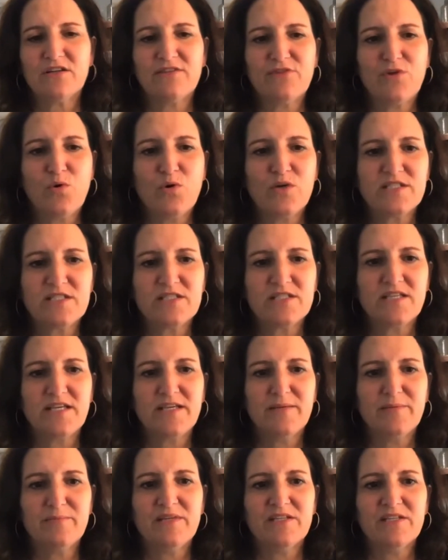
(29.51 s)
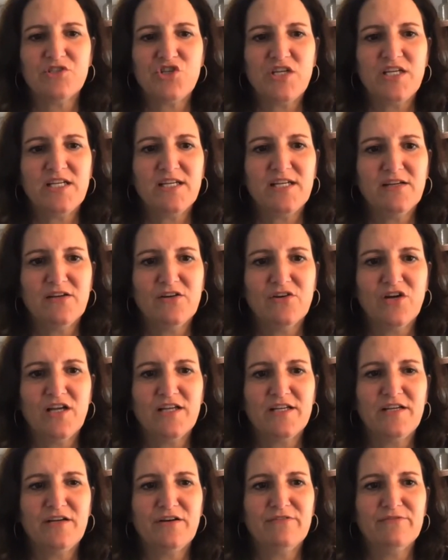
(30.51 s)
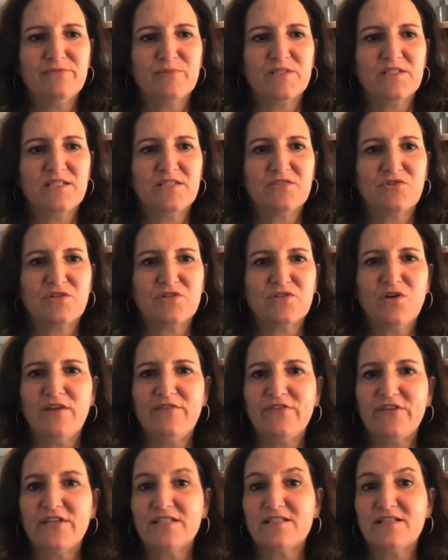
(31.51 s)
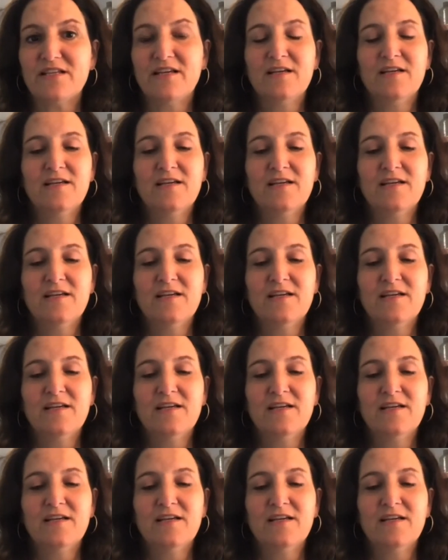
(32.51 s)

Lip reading: Of course, Tim and Gina are on here from the district office.